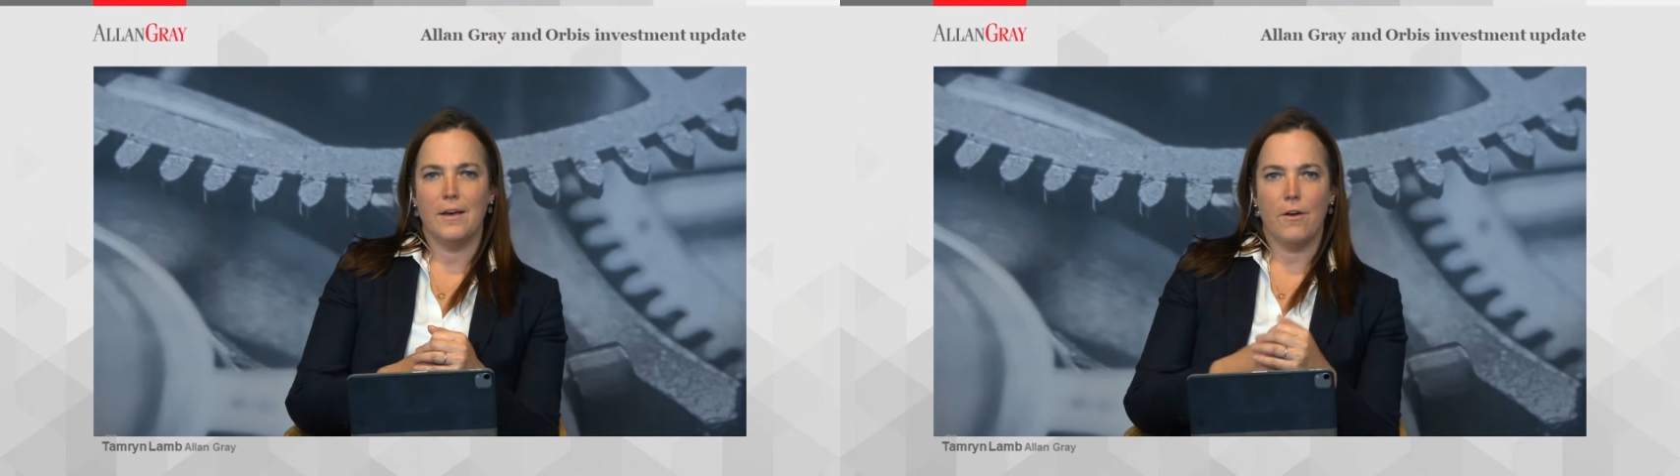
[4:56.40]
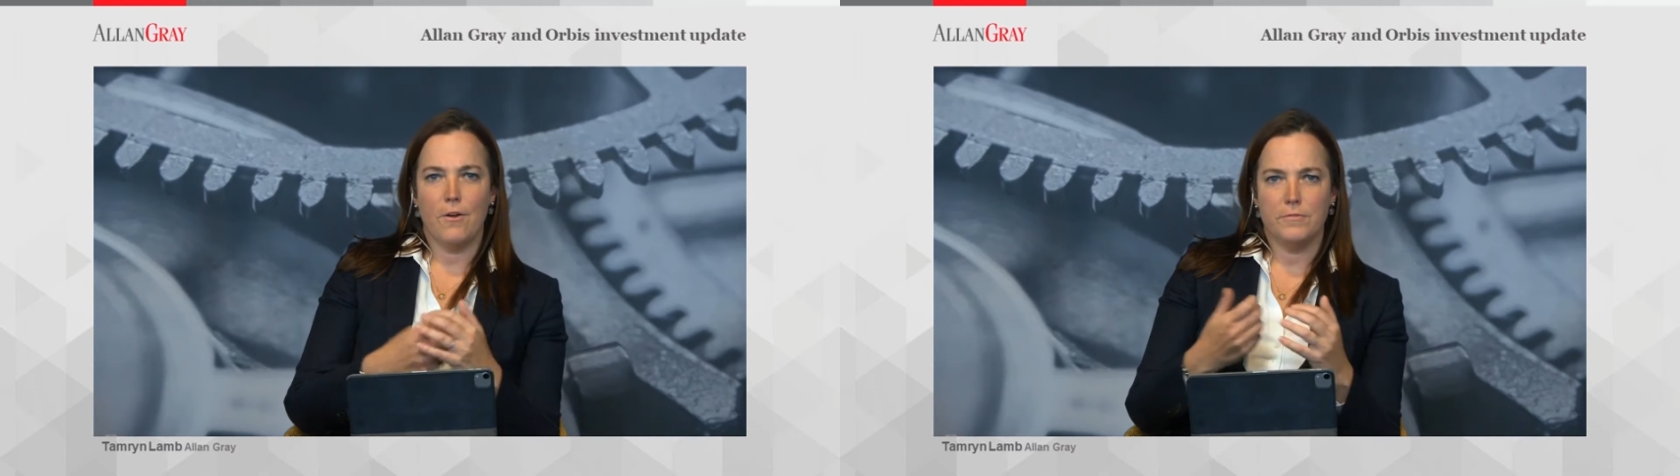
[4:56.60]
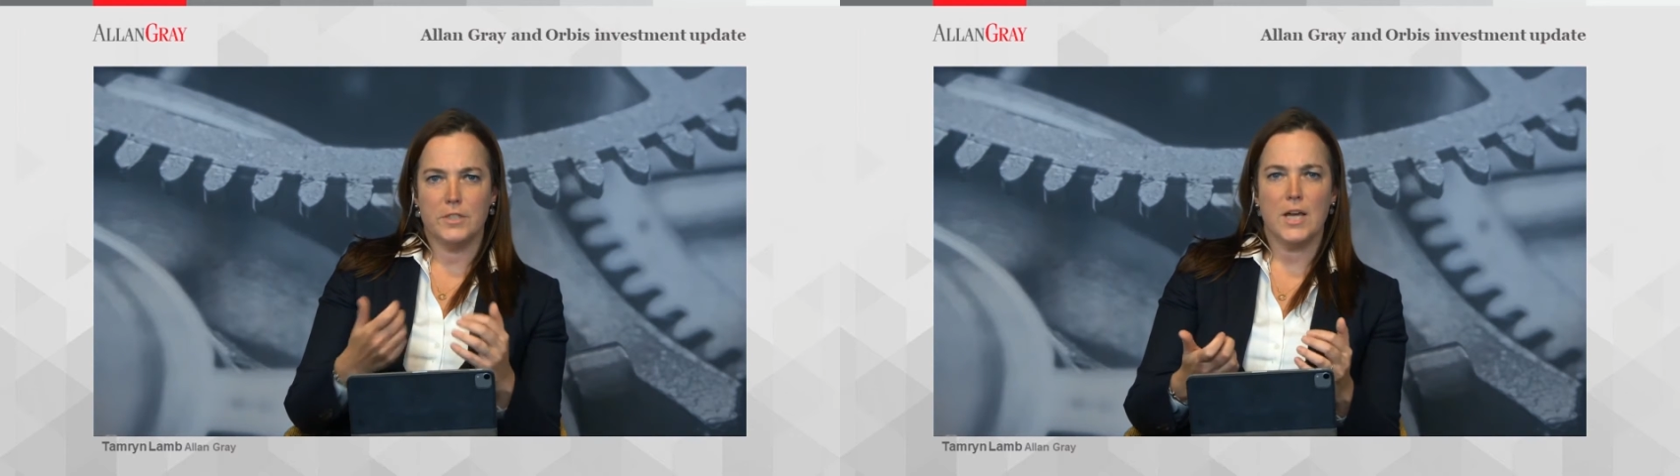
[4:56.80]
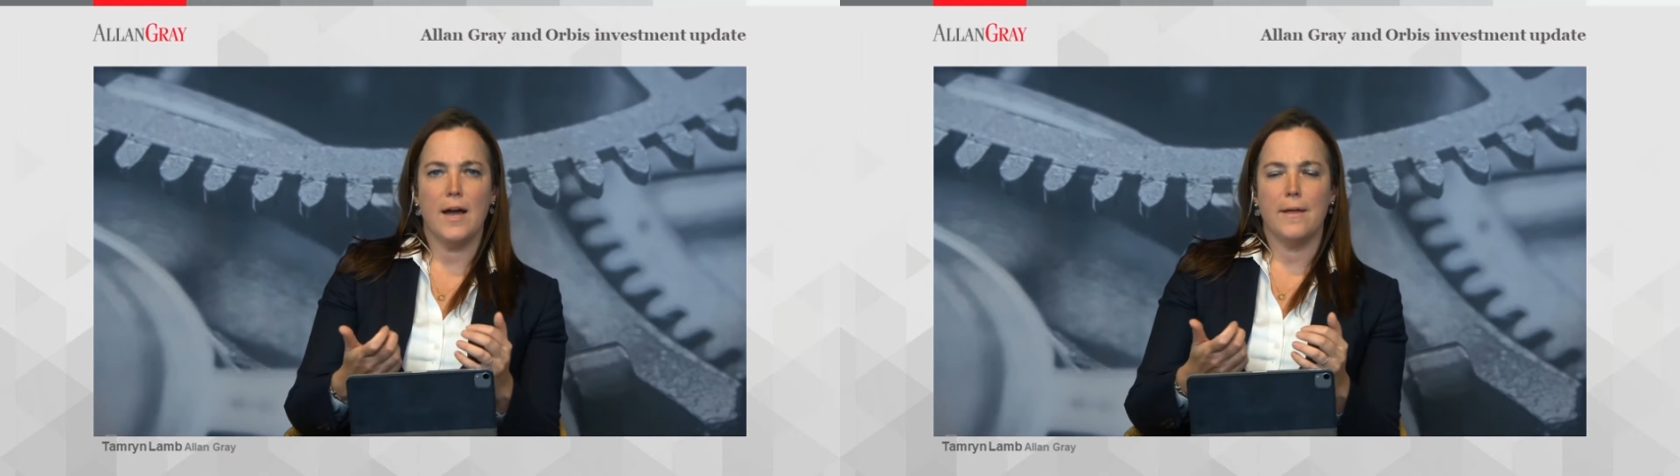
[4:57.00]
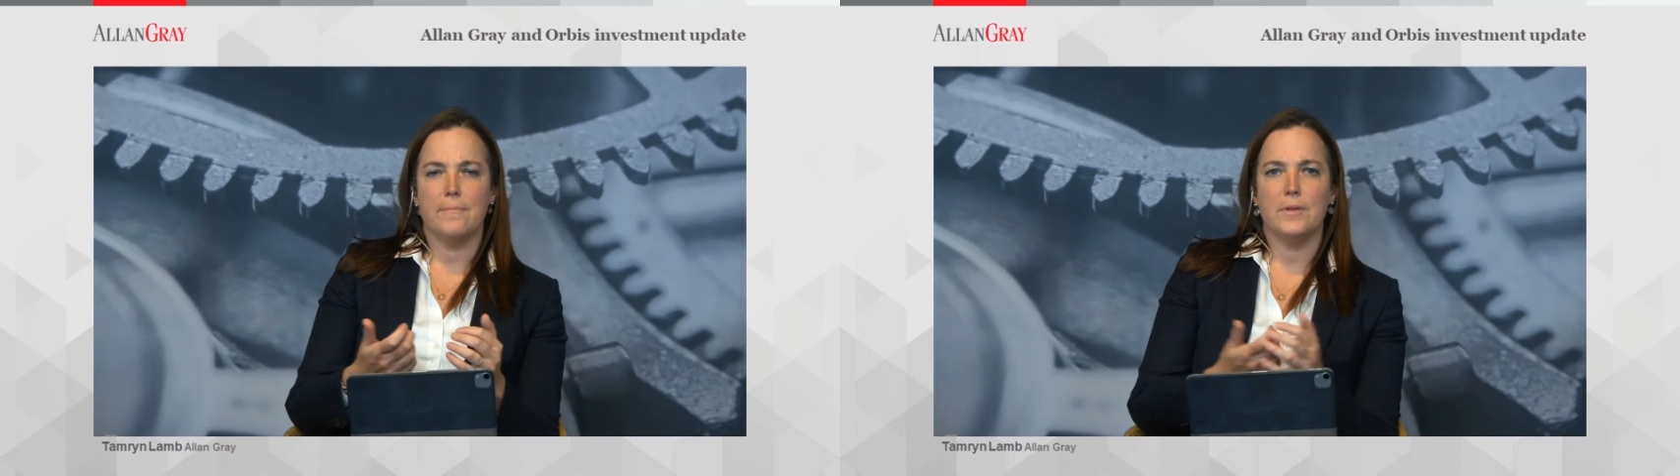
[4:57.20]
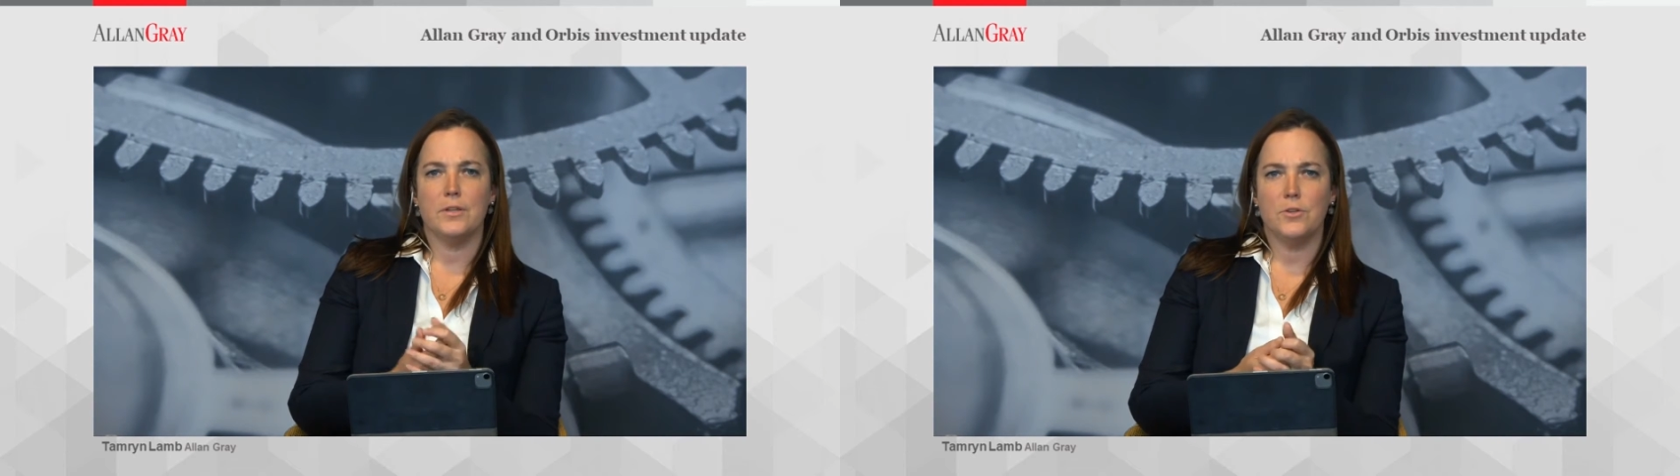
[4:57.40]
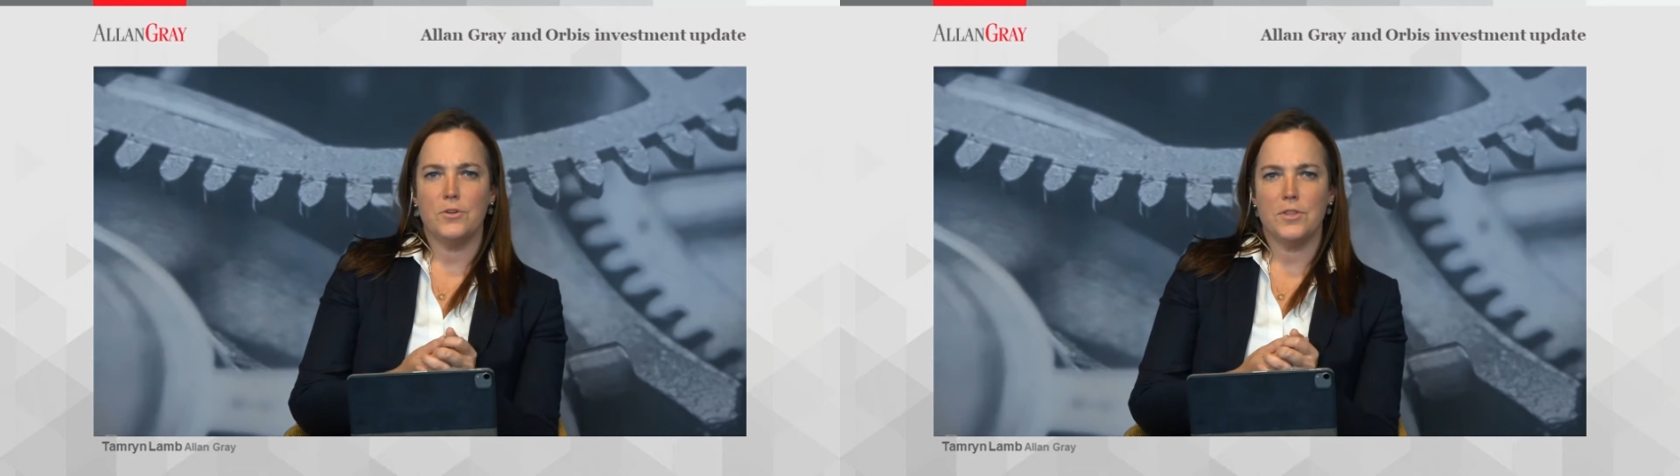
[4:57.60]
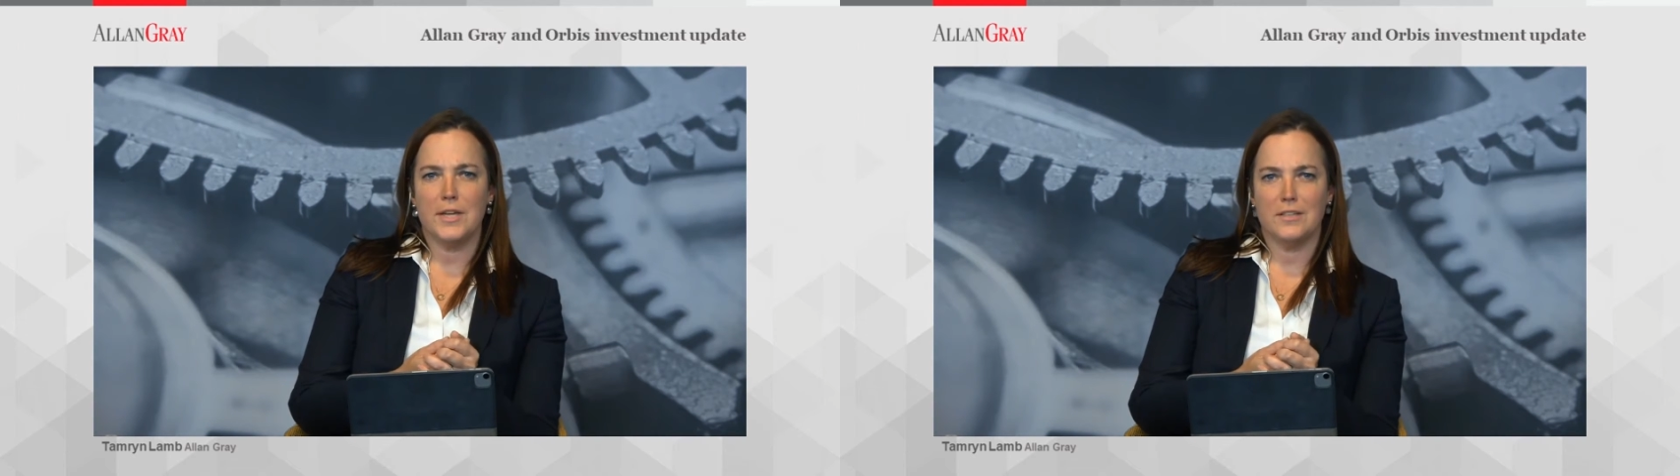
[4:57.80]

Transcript: over time, then